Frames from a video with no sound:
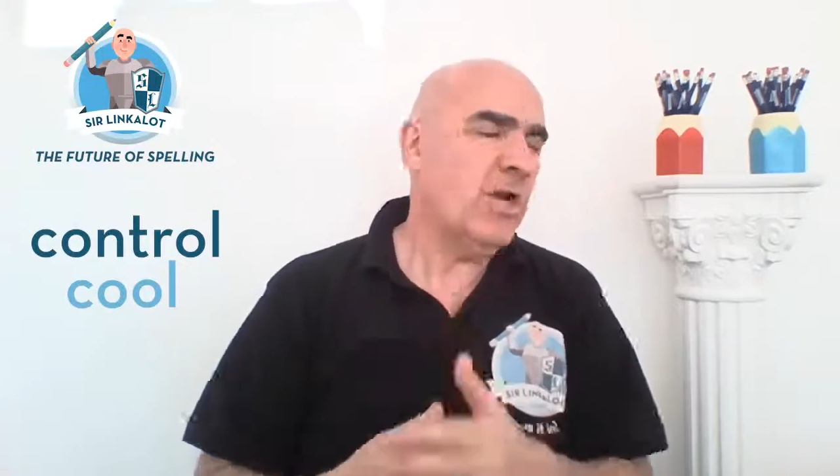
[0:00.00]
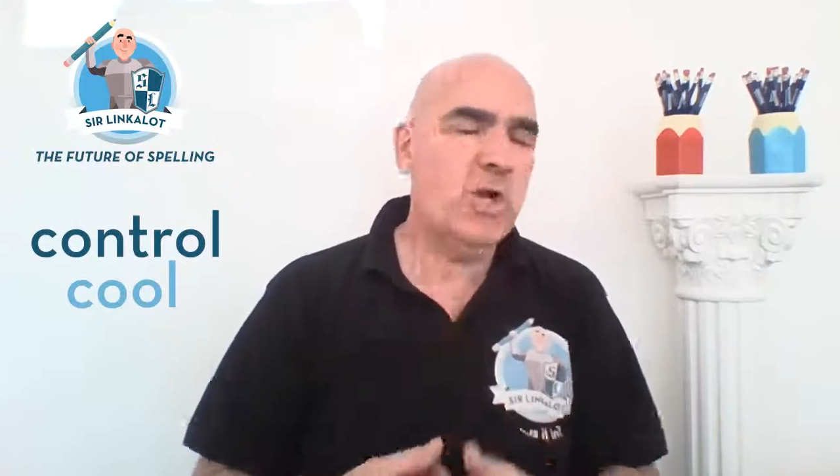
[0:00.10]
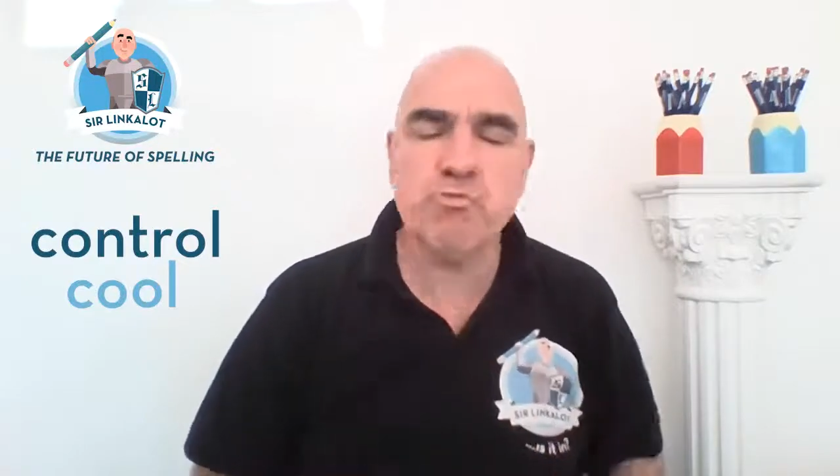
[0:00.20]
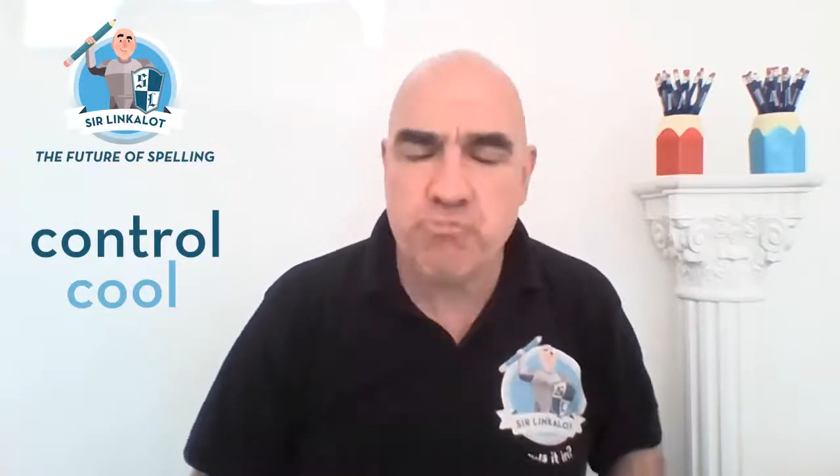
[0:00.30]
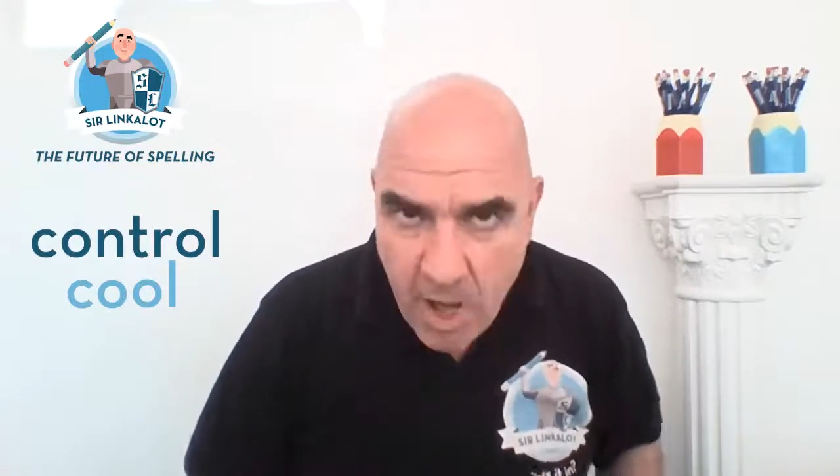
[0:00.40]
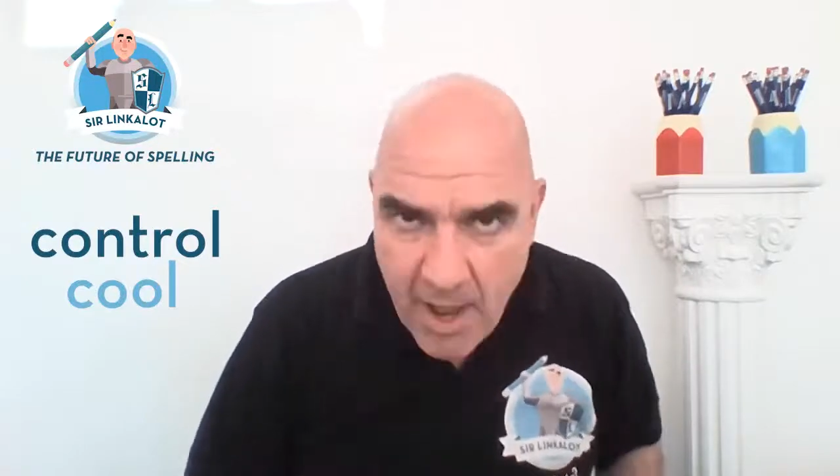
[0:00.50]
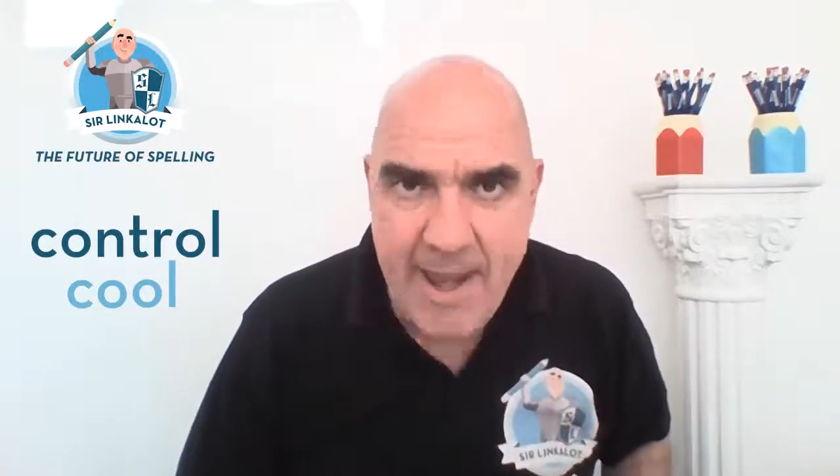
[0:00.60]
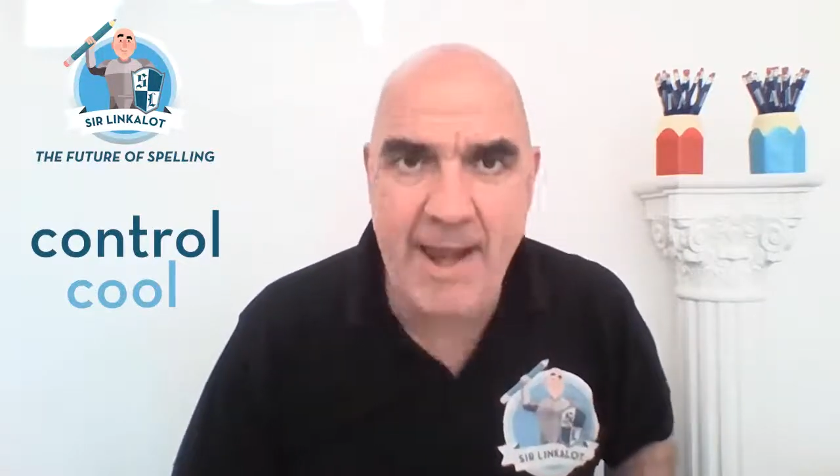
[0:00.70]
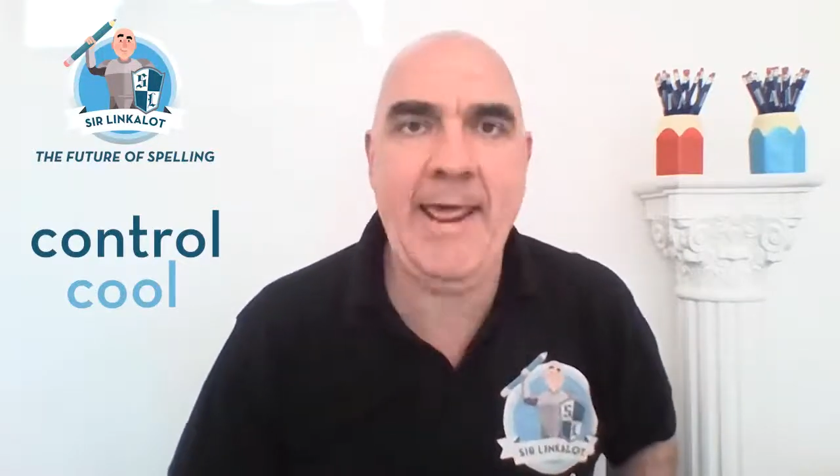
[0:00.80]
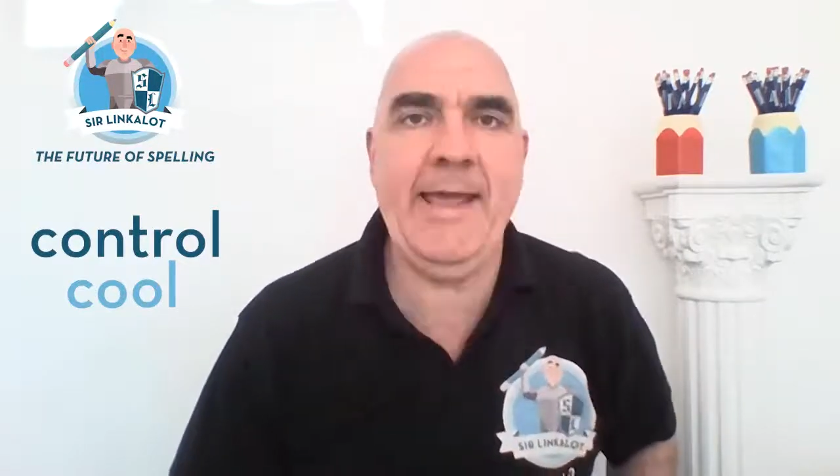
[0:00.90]

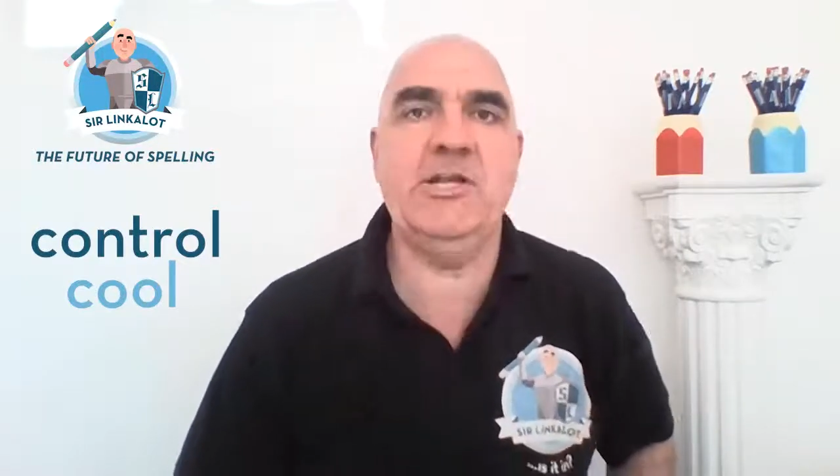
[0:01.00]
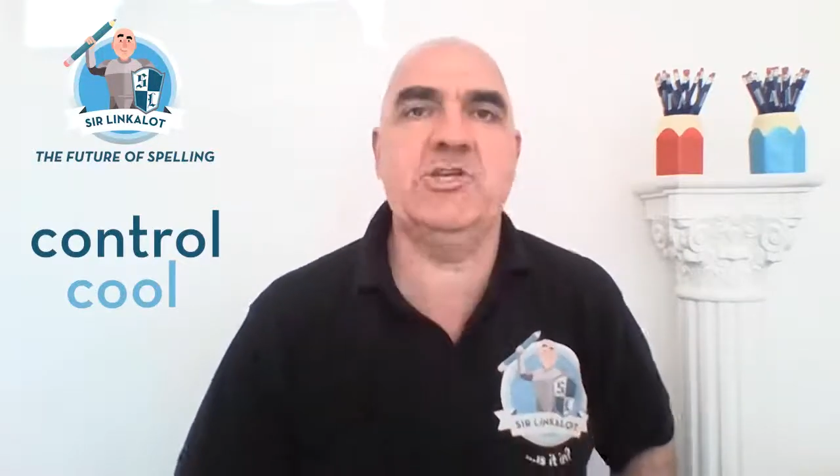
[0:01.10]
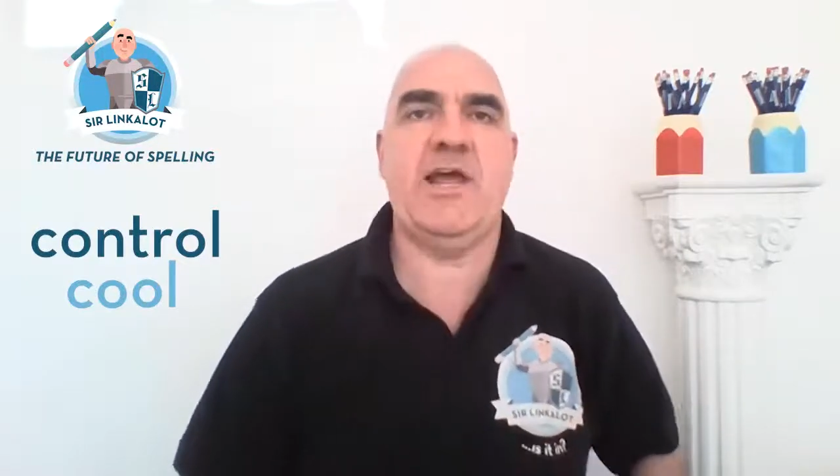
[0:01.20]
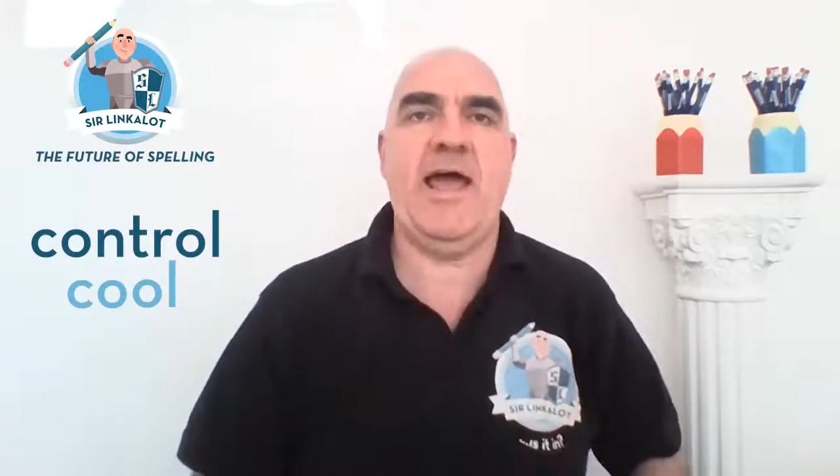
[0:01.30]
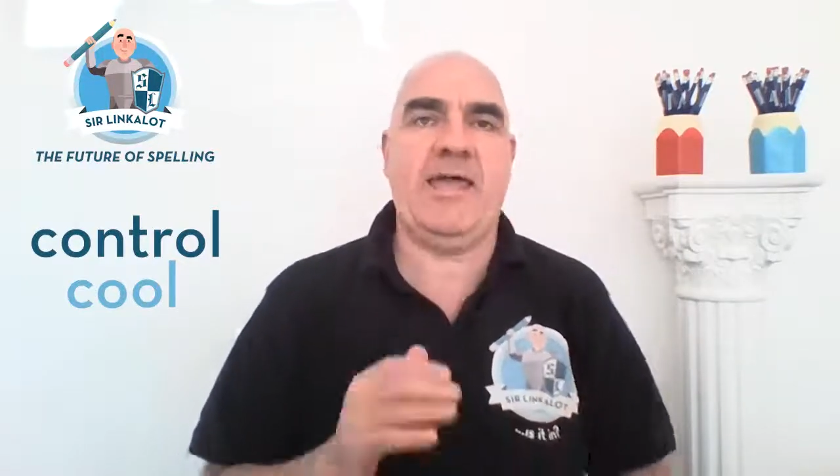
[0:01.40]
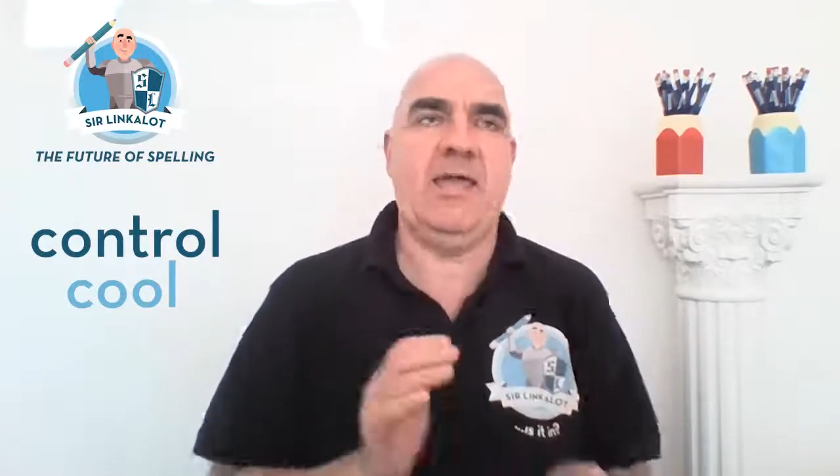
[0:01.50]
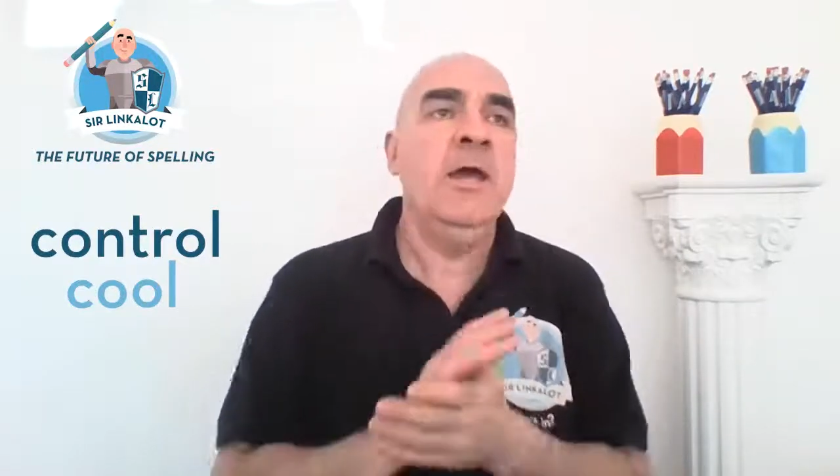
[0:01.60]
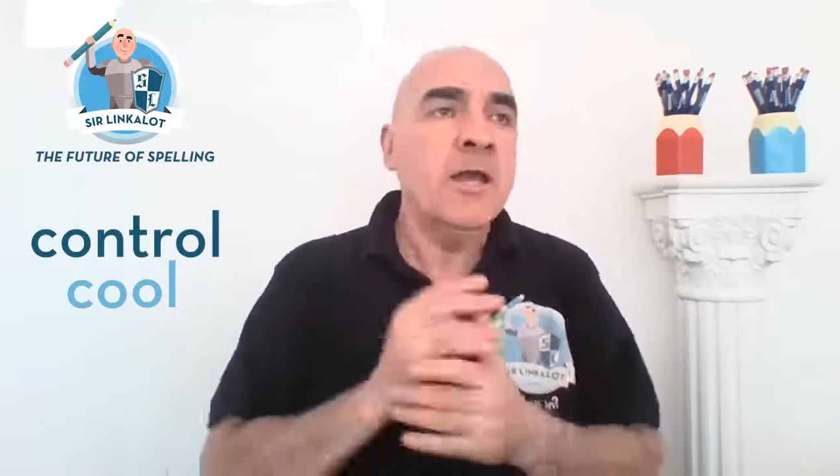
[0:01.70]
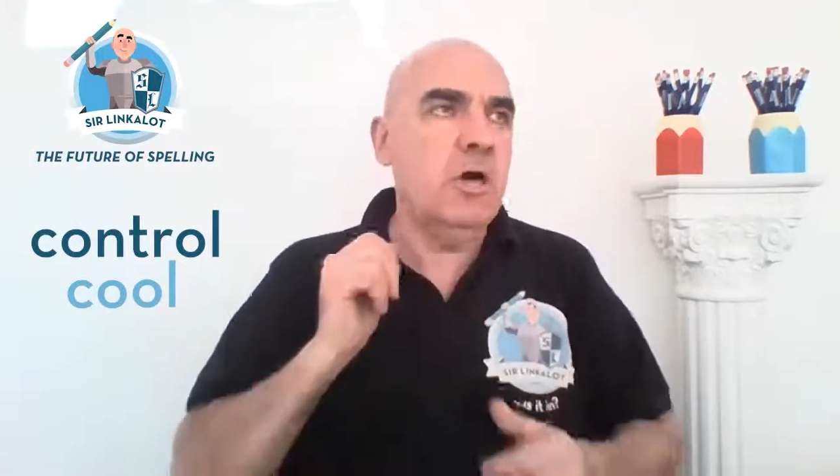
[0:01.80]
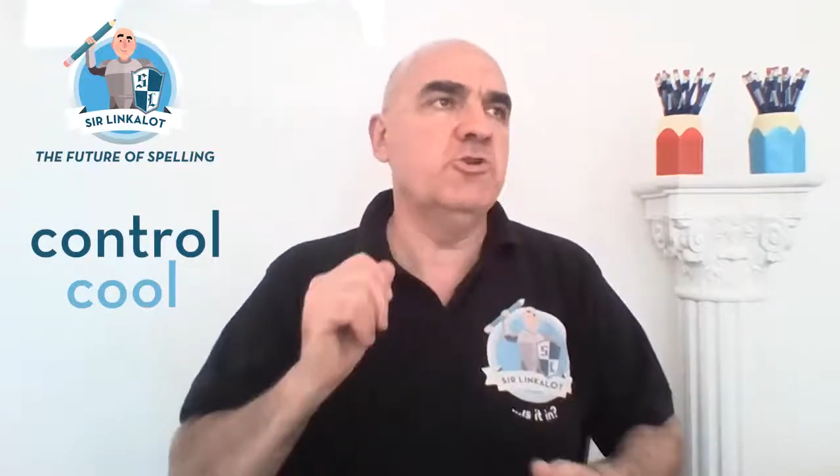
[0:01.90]
Great link, Jack.
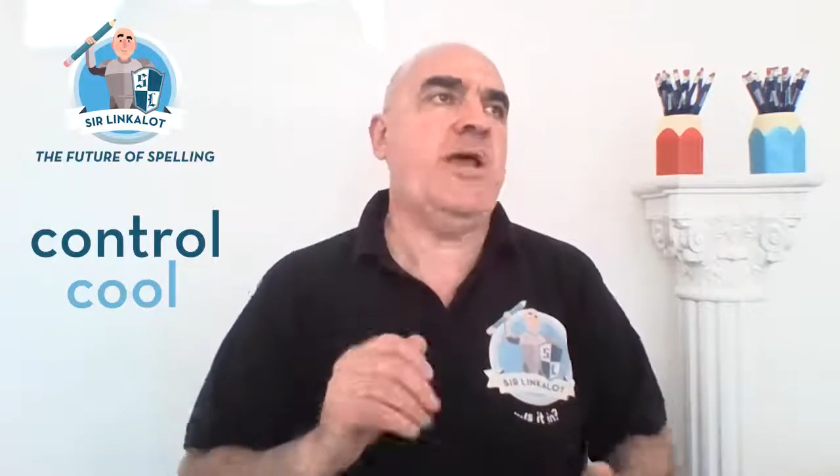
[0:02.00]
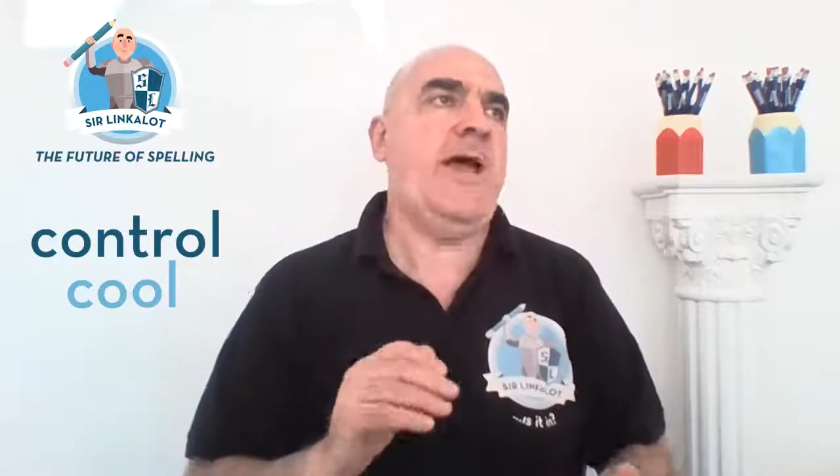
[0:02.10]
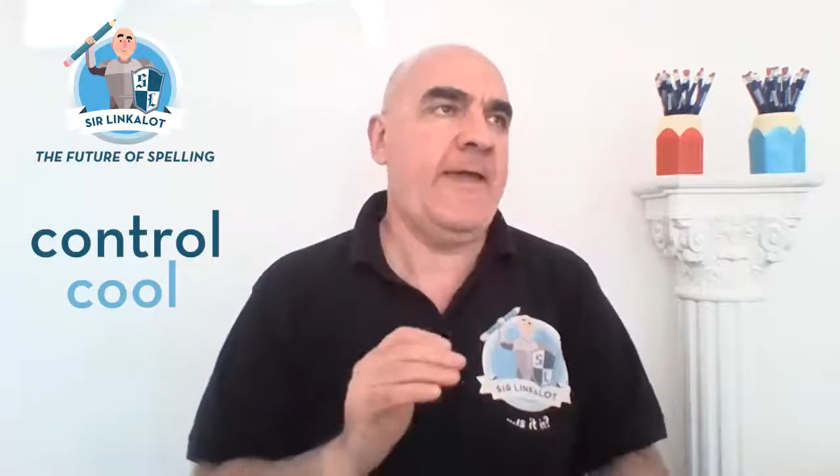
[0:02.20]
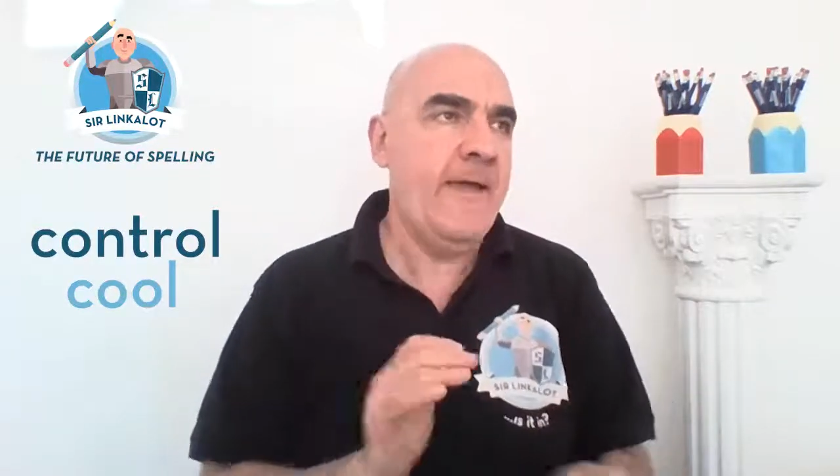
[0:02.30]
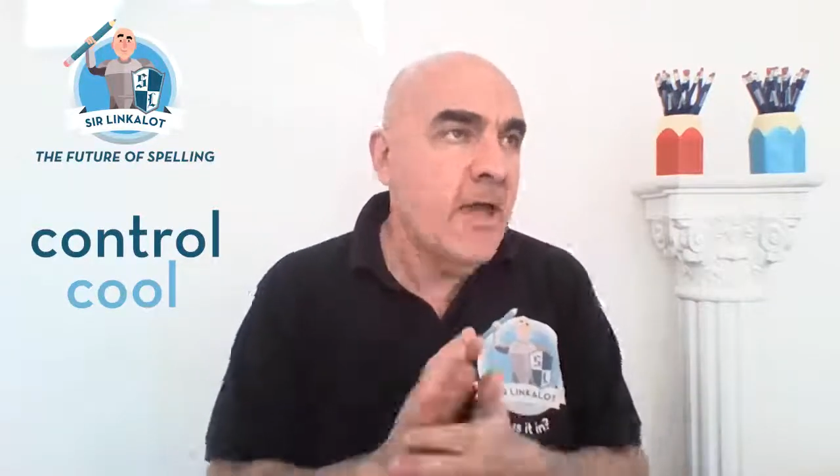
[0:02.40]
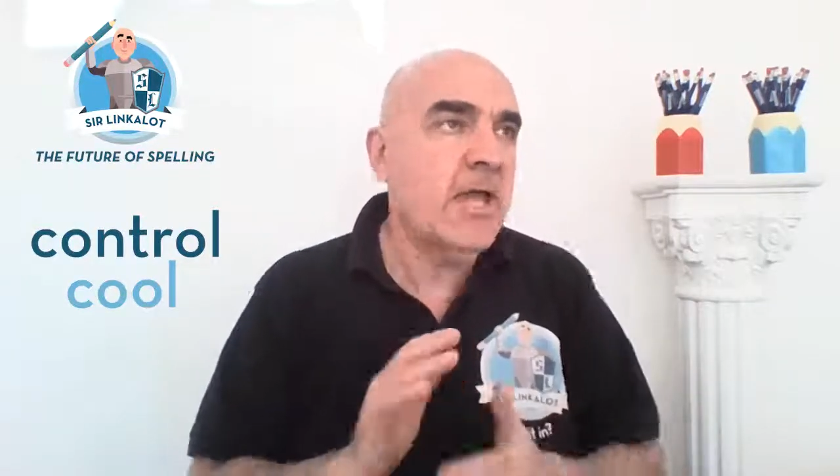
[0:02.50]
Go, Jack.